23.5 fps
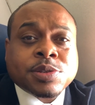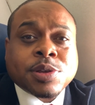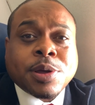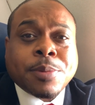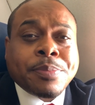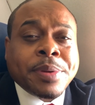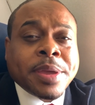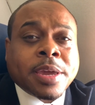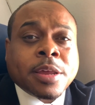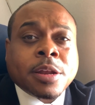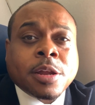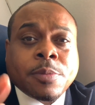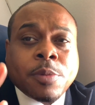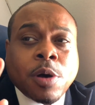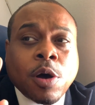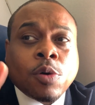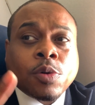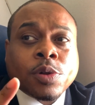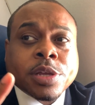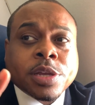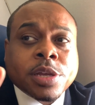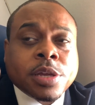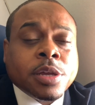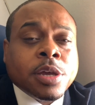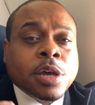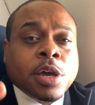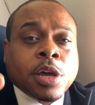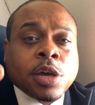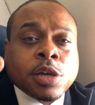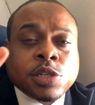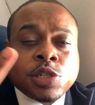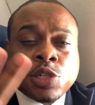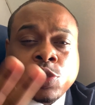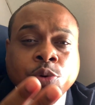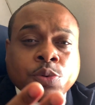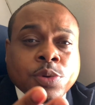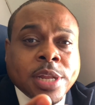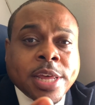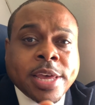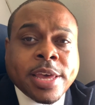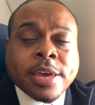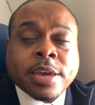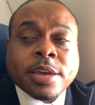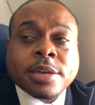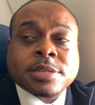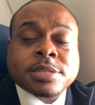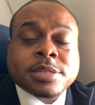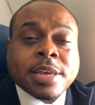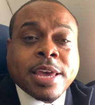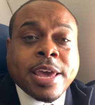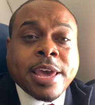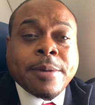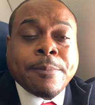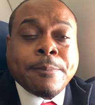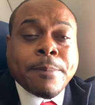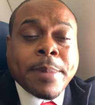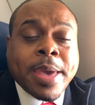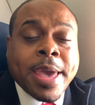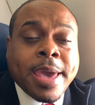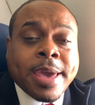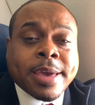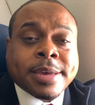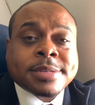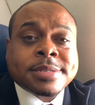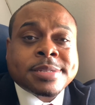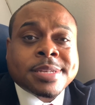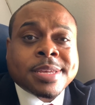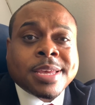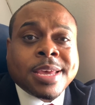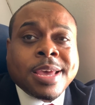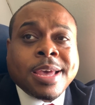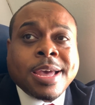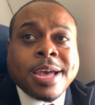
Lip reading: So I'm picking up only 2 legs at max.